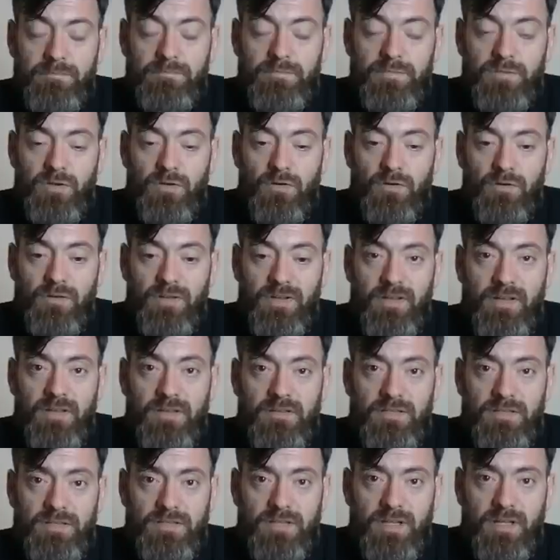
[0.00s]
So
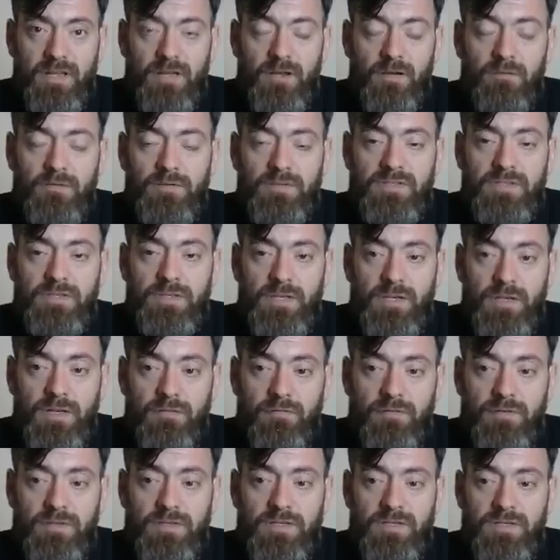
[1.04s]
needless to say, that was
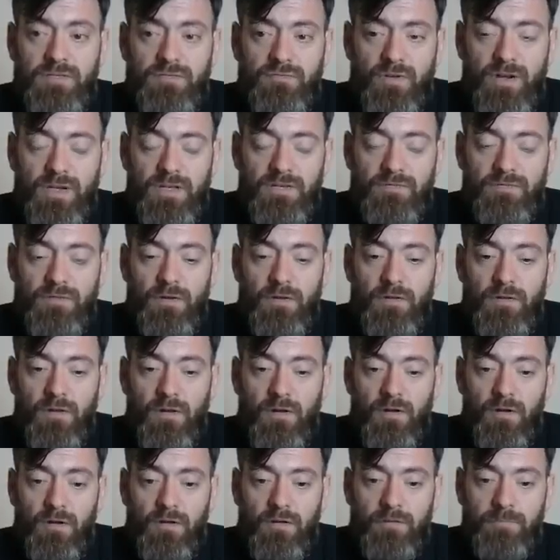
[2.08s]
seriously stressful and
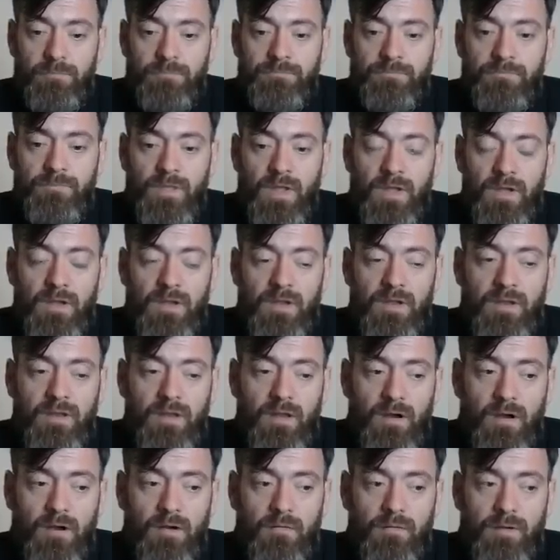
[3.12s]
long.
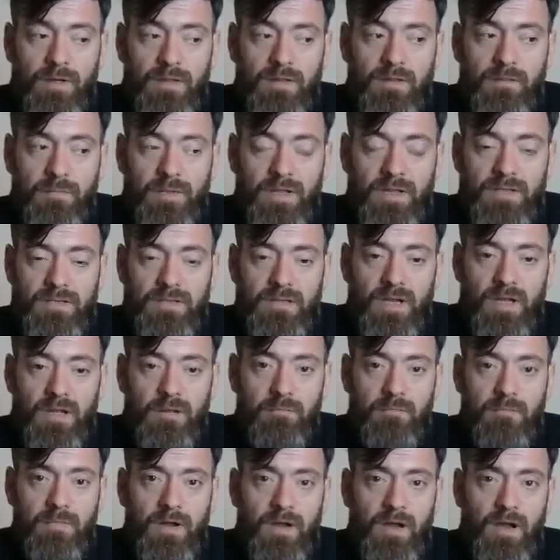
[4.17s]
Now, in the
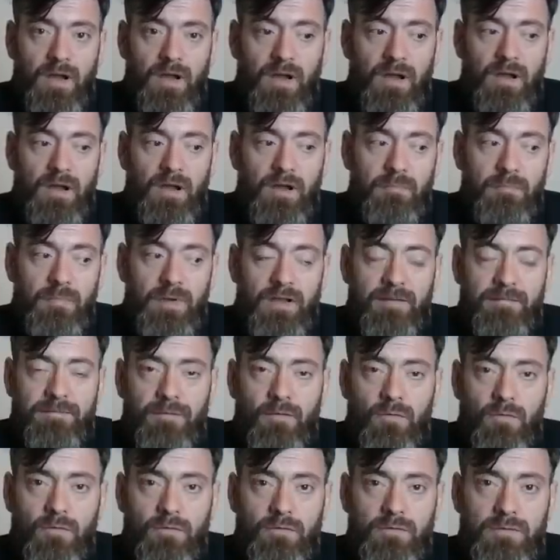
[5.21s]
meantime, I
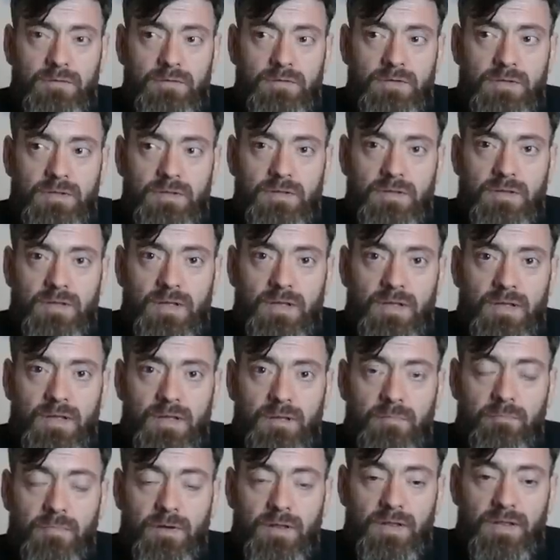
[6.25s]
phoned
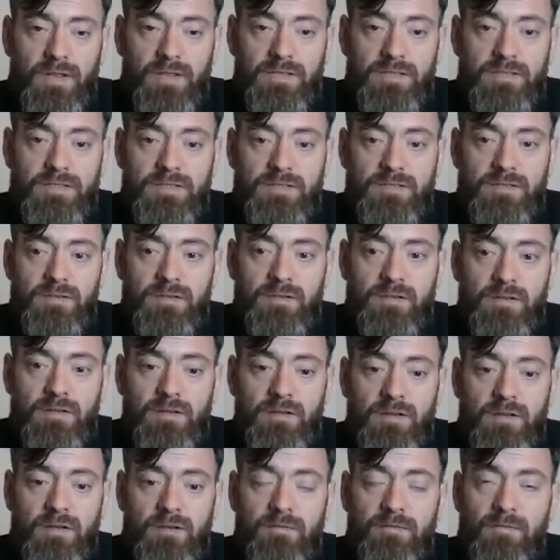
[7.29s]
the police
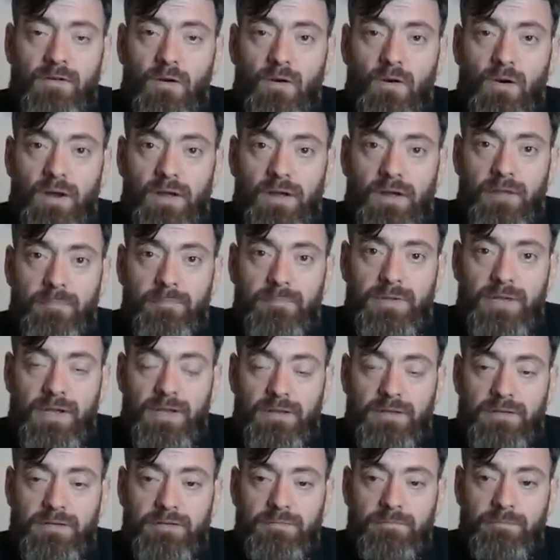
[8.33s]
for an
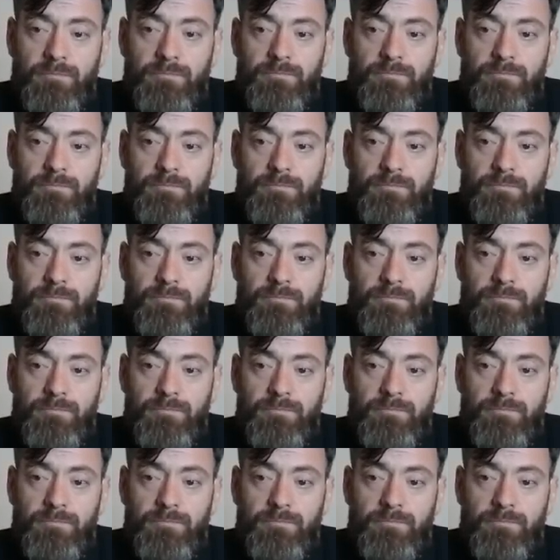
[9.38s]
update.